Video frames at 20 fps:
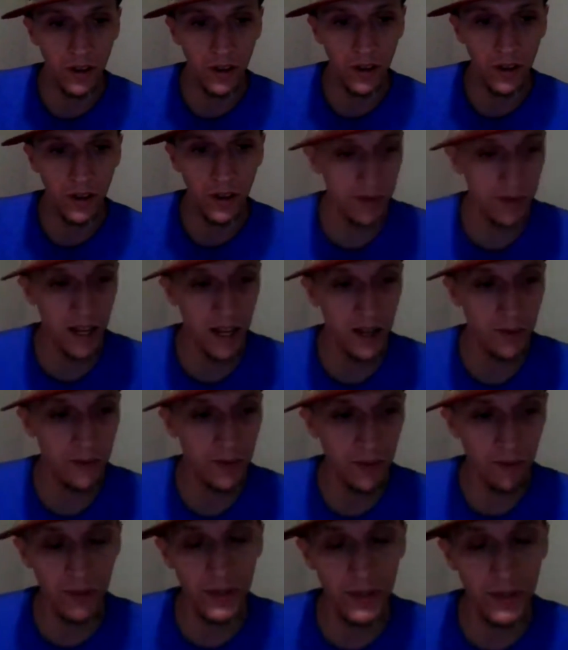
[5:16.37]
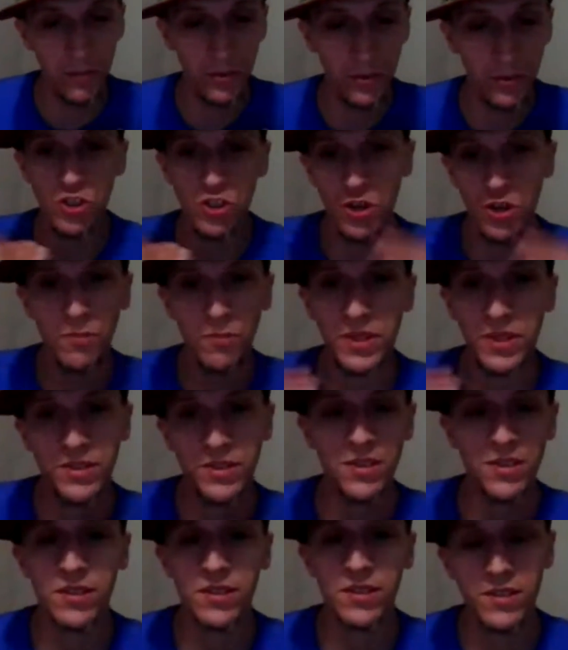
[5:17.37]
Sometimes people jump
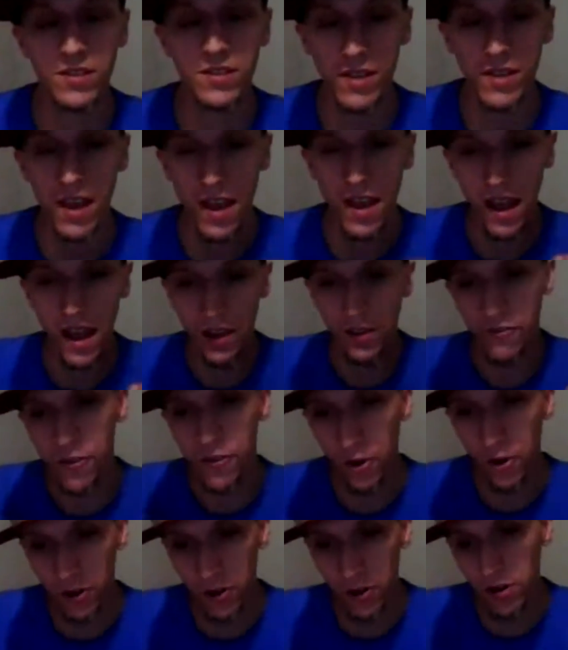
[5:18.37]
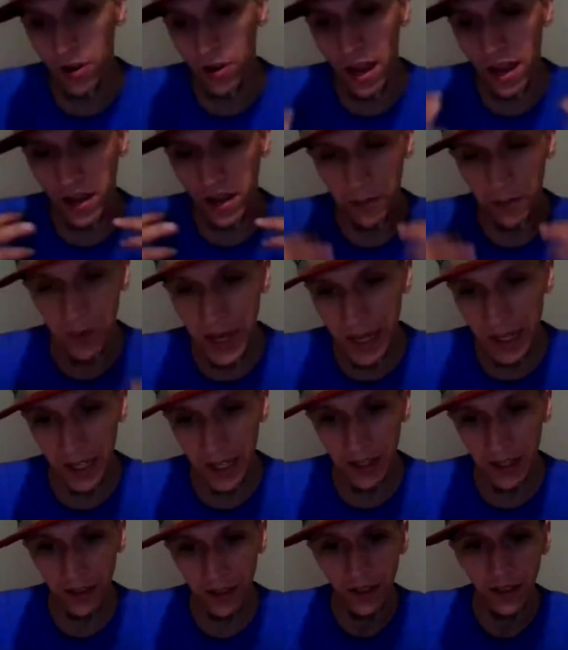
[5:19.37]
into this out of hurt, out of
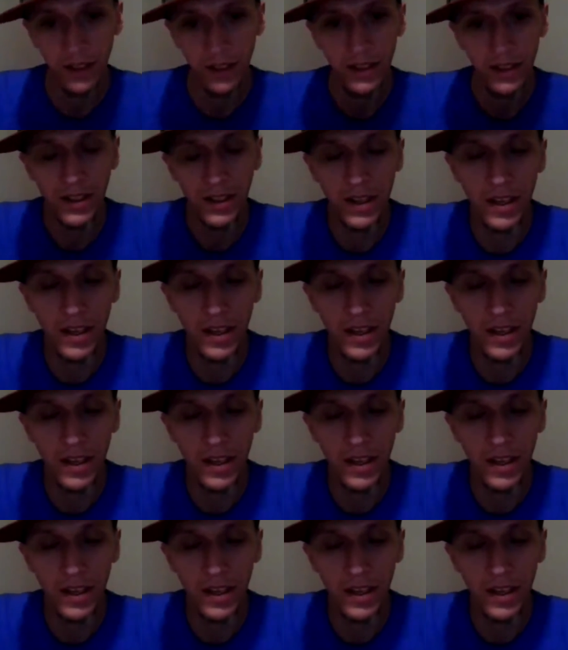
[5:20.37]
pain,